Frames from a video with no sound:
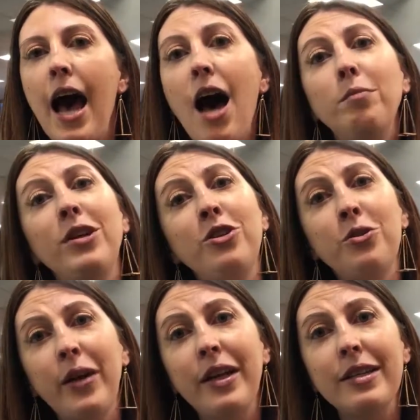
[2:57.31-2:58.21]
Um, and
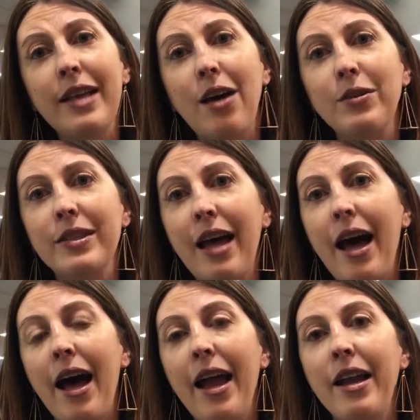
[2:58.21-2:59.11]
join us
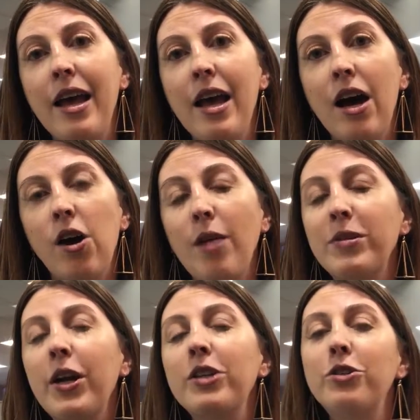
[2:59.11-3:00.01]
outside, or
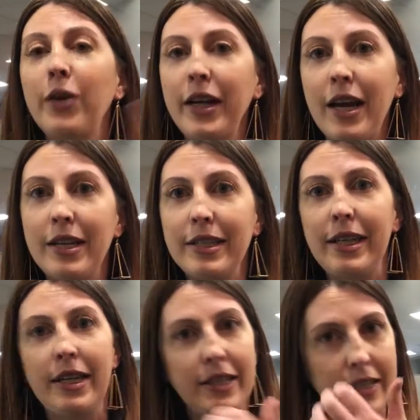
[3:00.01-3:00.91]
I'm sorry, join
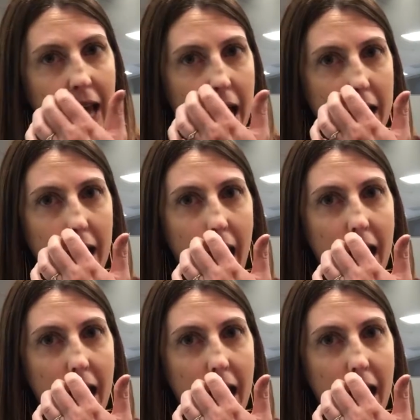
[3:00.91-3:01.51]
us inside